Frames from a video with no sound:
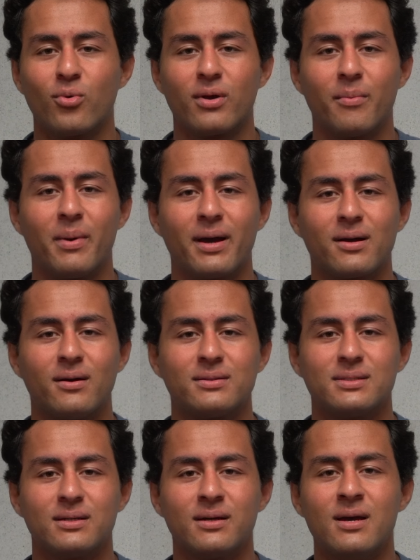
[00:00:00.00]
We'll get back
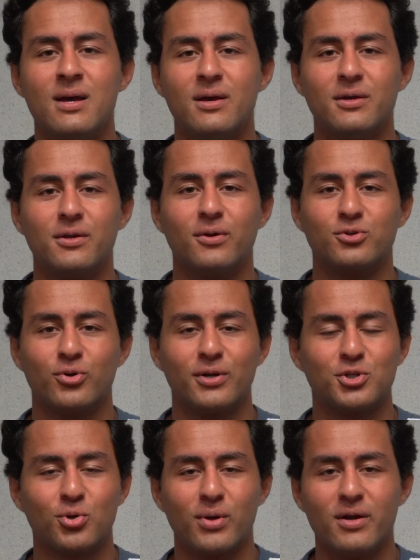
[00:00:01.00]
onto you know traditional